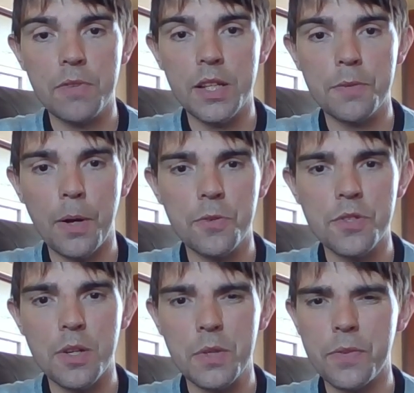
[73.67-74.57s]
really pose
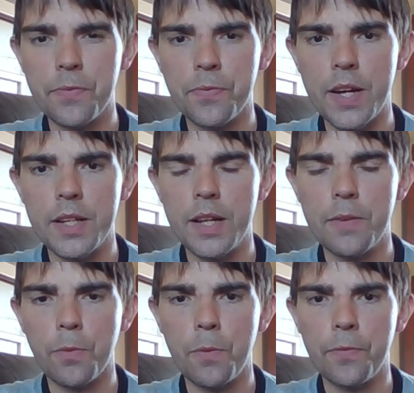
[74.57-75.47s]
so much of a threat that
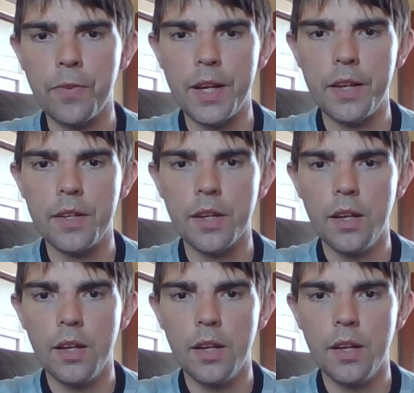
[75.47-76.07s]
everyone feared.